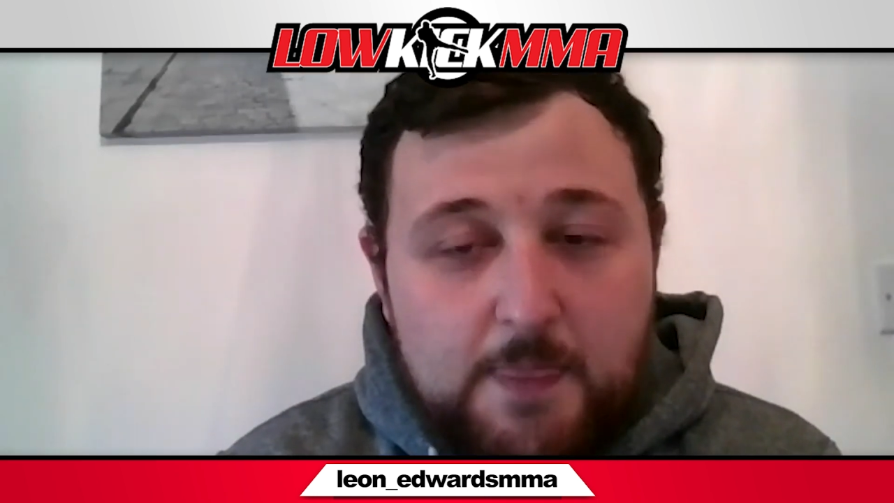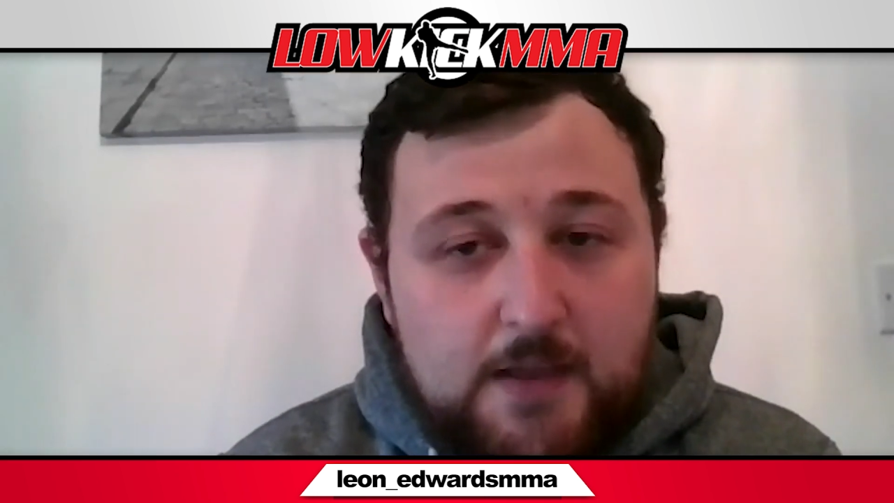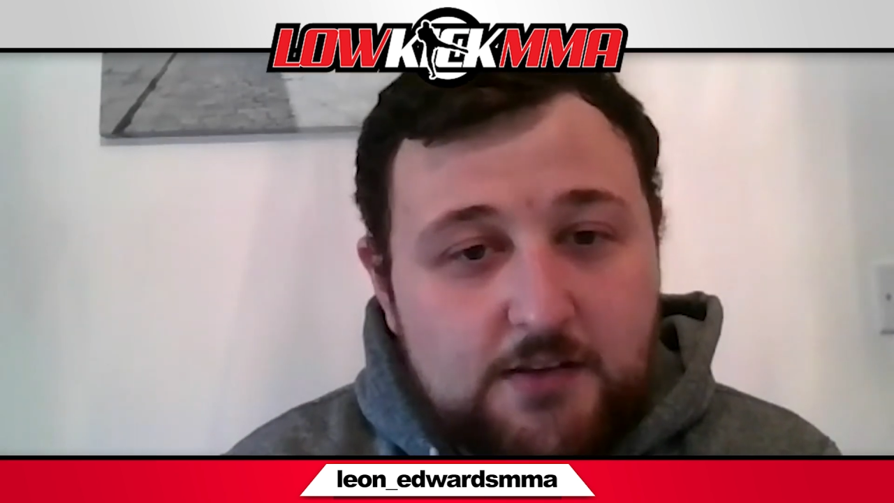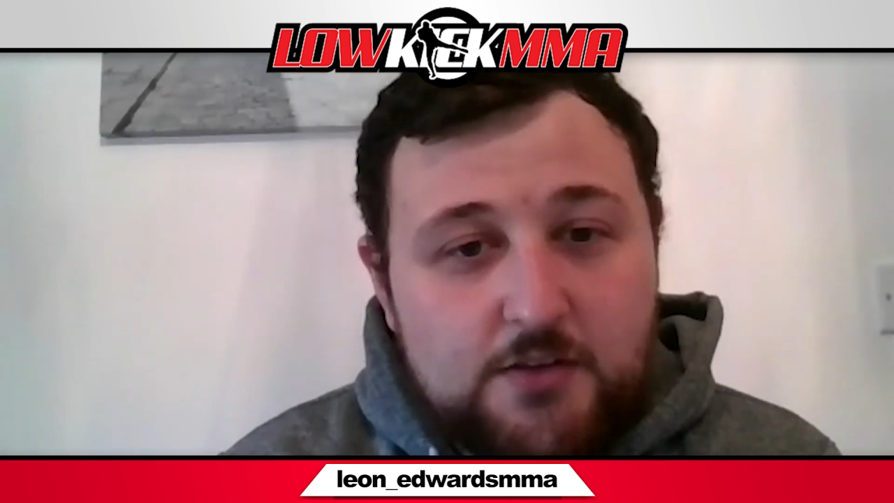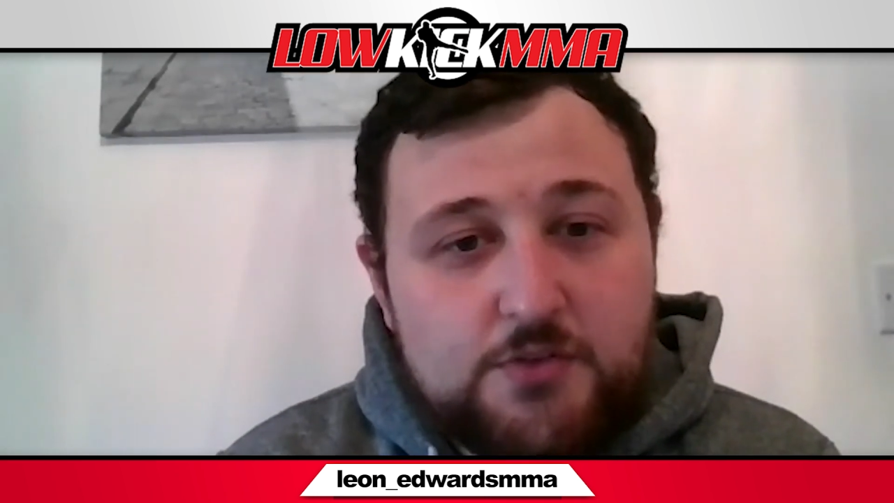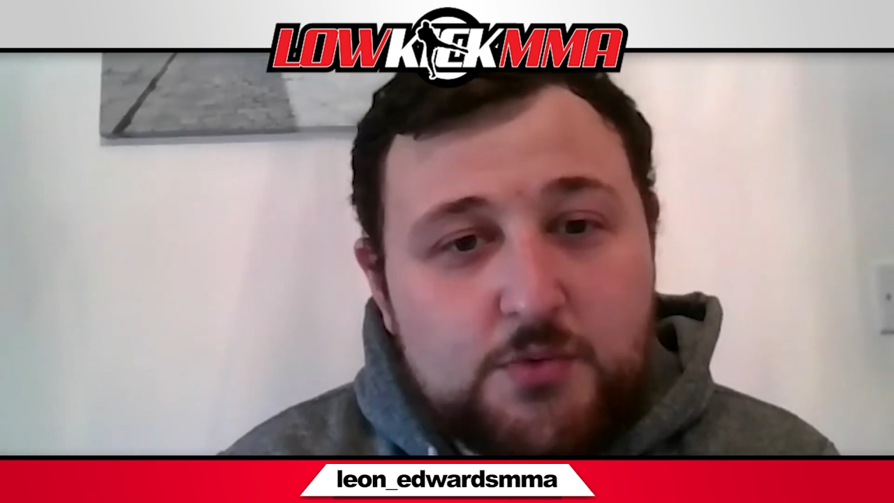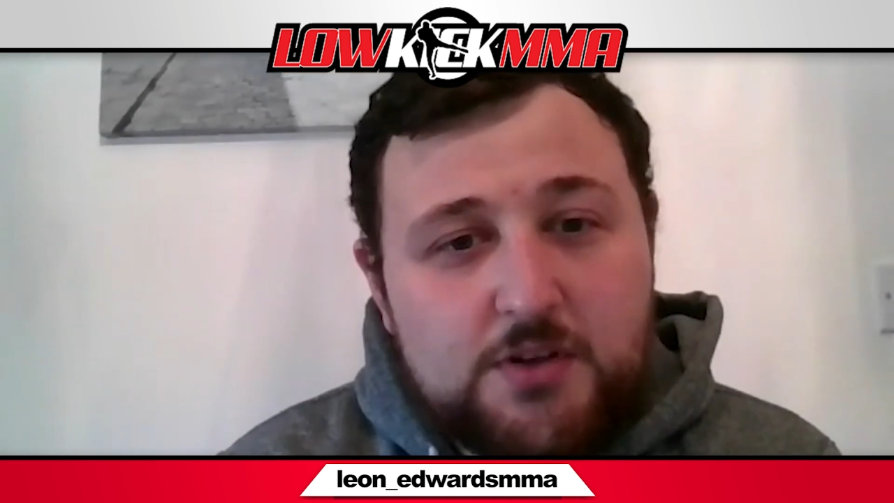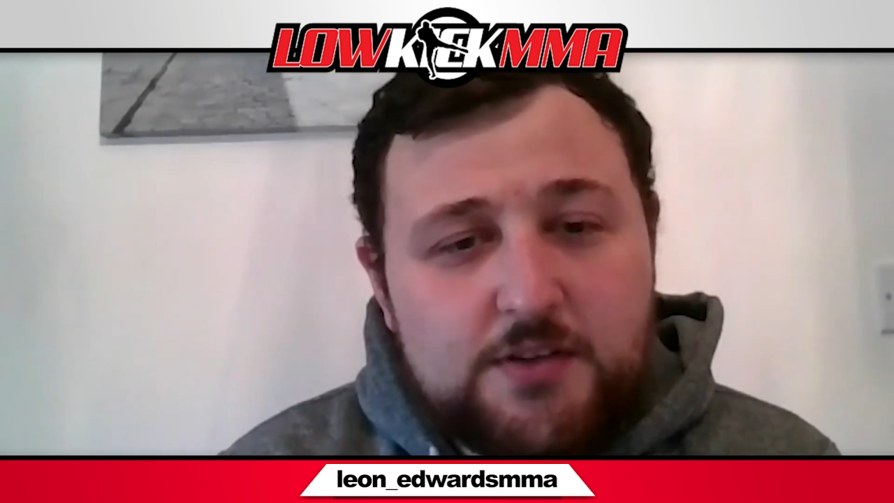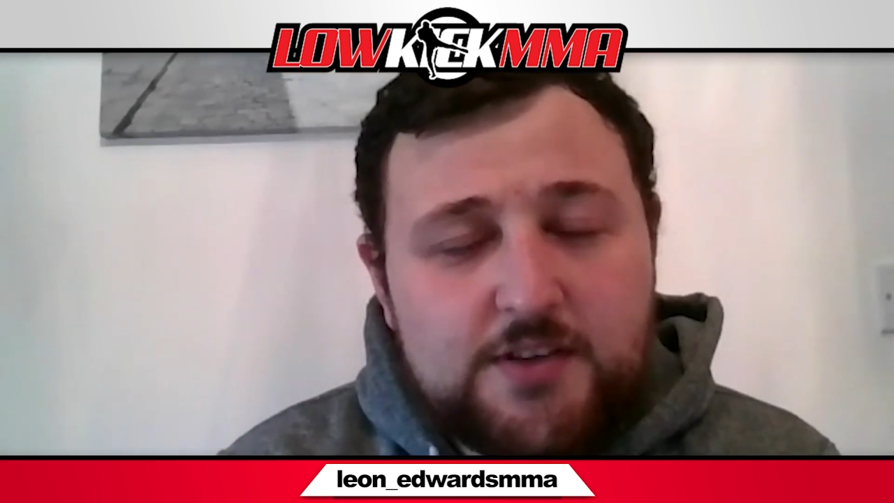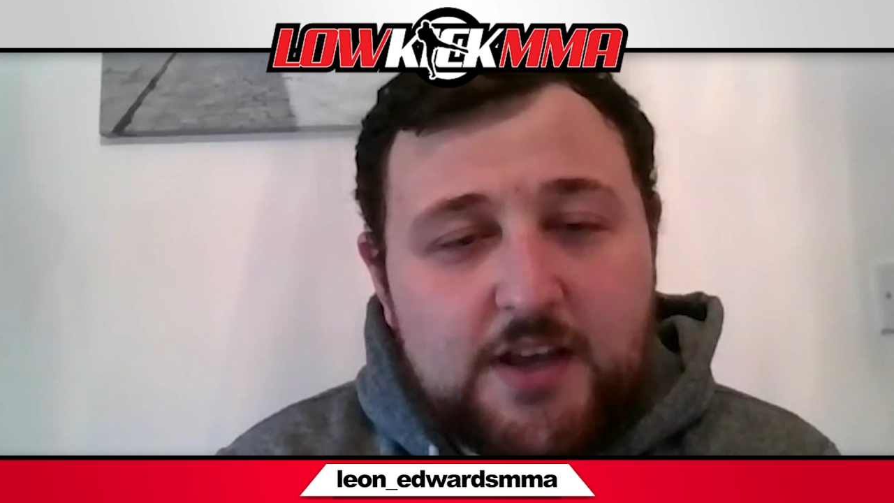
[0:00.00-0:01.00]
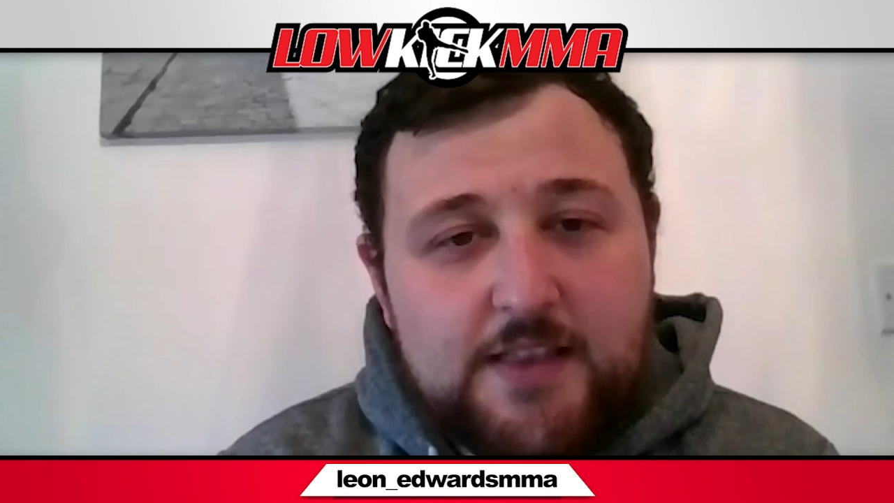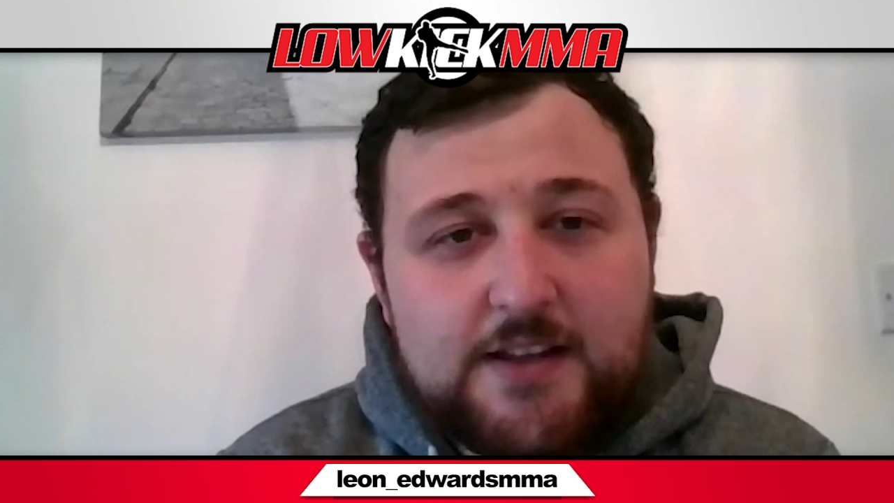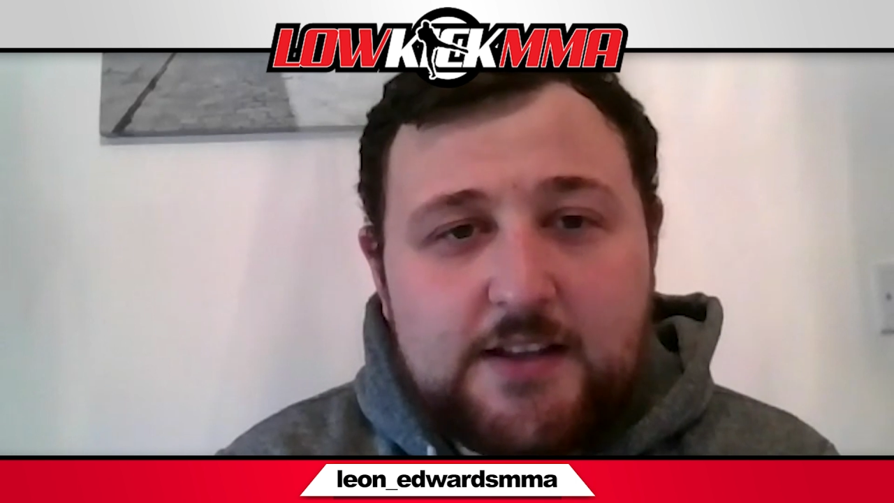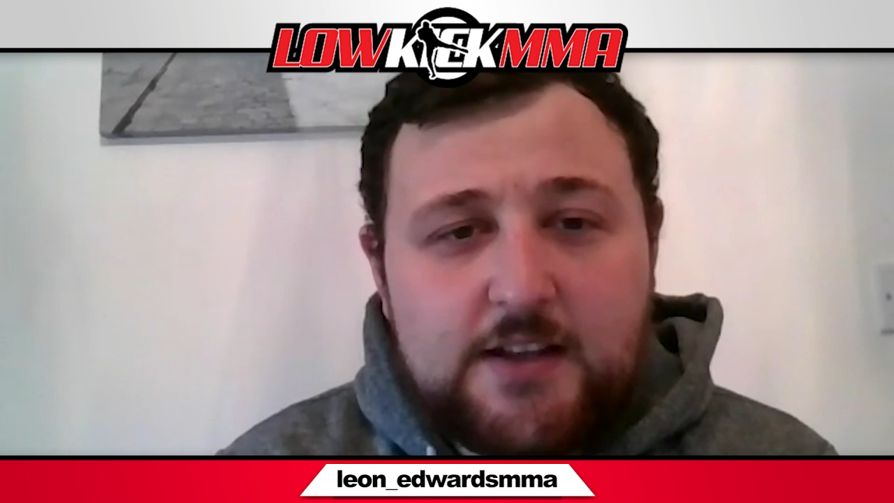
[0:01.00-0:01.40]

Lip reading: you were saying that